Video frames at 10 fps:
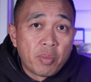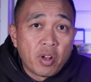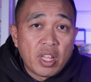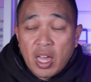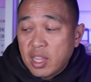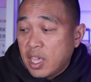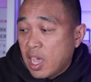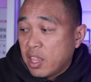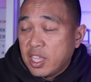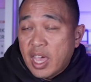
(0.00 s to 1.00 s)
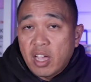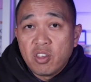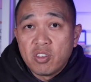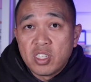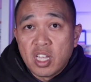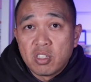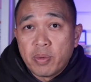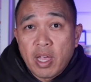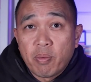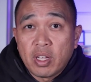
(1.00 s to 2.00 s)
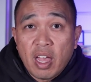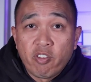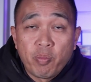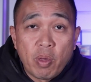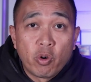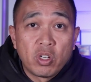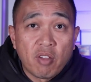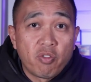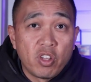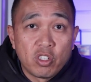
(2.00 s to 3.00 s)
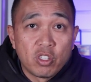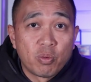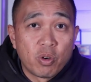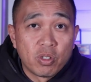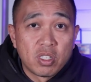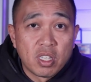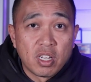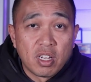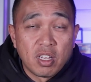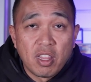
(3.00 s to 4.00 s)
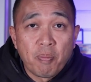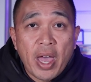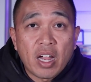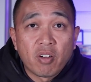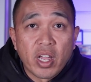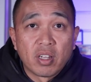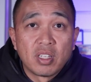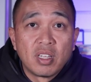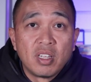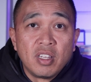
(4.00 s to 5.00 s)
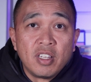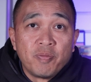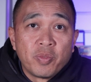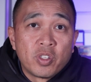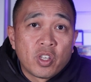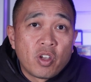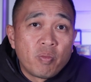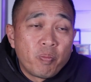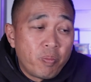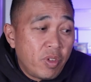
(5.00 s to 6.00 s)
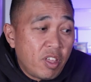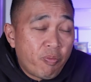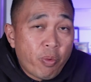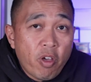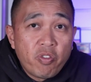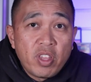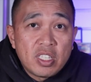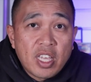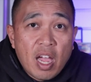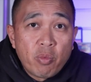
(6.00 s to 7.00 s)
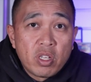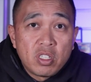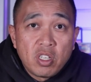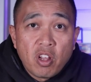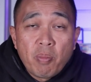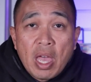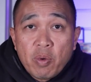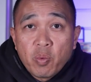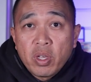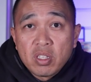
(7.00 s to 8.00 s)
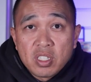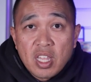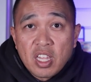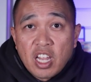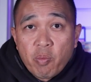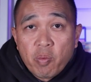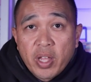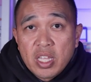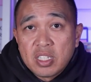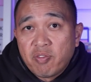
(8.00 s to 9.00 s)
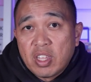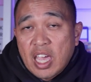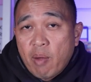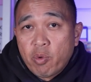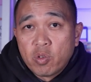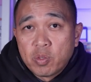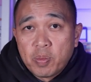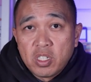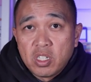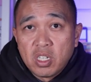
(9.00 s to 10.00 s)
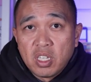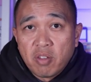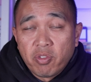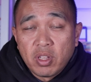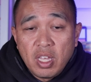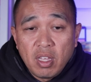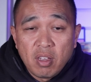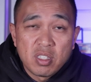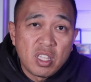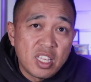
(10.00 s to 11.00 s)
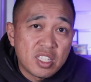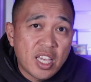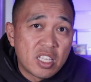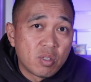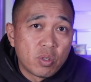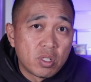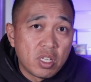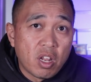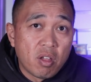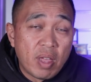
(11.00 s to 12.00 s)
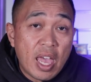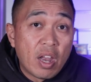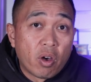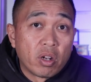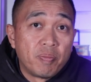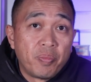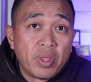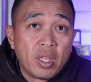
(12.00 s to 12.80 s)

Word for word: But on the other hand, the AcuSense be able to have a bit more definition towards the, the background. So if both of these cameras, you know, maybe we could see the number plates if the camera was positioned differently, because in this case it was, you know, head on.